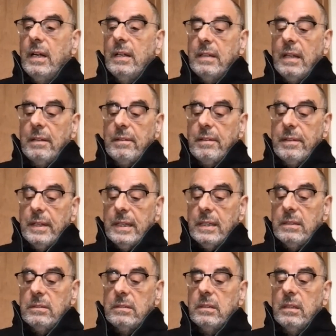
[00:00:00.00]
that
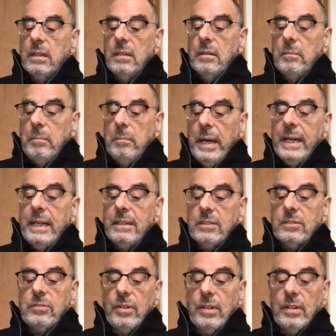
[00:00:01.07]
things make the
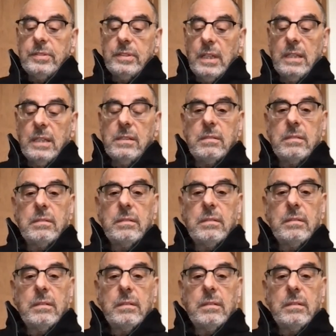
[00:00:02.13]
sort of sense